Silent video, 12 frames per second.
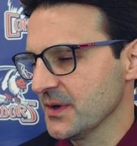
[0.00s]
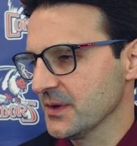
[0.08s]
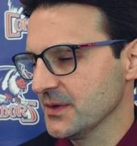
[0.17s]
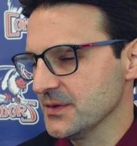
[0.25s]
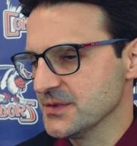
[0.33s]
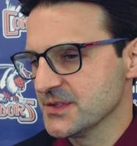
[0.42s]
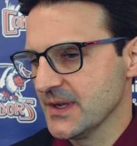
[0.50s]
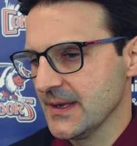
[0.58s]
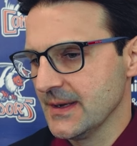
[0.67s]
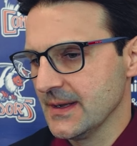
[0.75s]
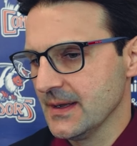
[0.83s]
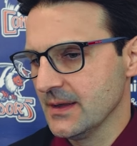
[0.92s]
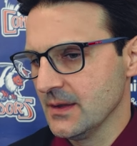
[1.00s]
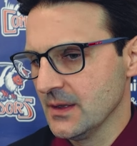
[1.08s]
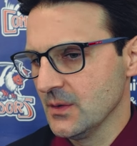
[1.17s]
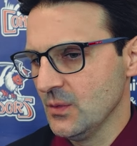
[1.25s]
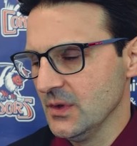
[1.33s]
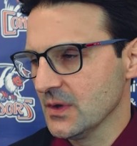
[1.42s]
win or lose, and
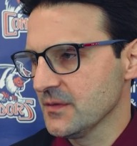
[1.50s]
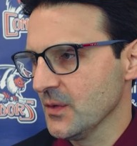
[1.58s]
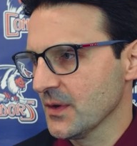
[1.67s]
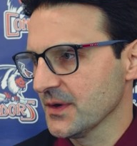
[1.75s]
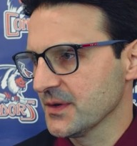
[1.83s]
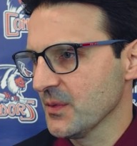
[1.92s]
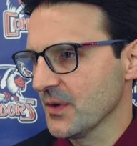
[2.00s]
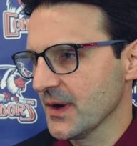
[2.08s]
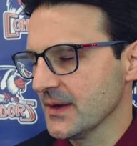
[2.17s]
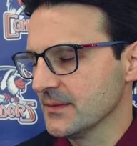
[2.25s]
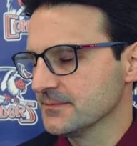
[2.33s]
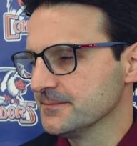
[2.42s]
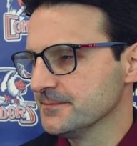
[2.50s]
then we'll look forward to tomorrow night.